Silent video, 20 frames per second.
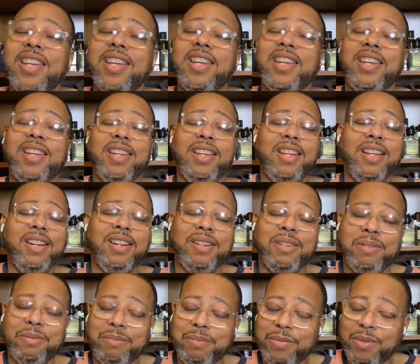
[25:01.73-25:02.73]

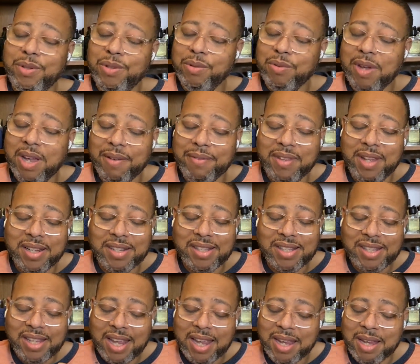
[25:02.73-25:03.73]
You do have that
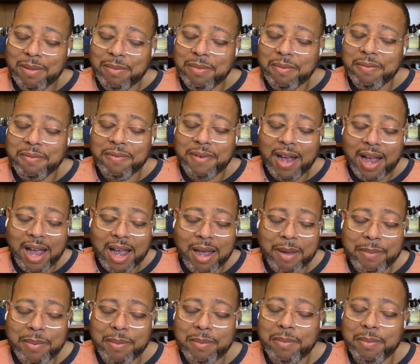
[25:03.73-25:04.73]
same vibe,